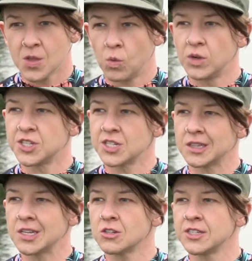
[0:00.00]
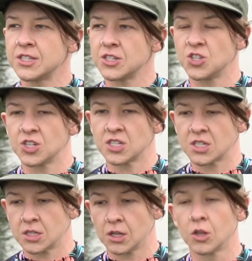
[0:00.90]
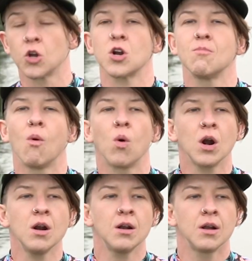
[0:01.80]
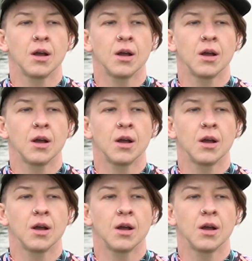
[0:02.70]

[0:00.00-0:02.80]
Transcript: which is literally to just learn more